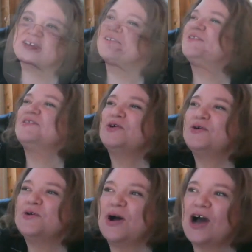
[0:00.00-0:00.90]

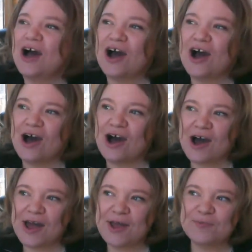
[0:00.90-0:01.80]
So
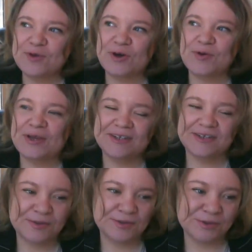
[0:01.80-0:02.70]
I'm going
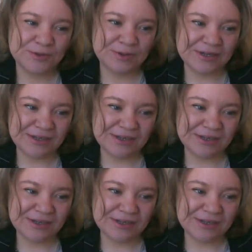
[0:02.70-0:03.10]
to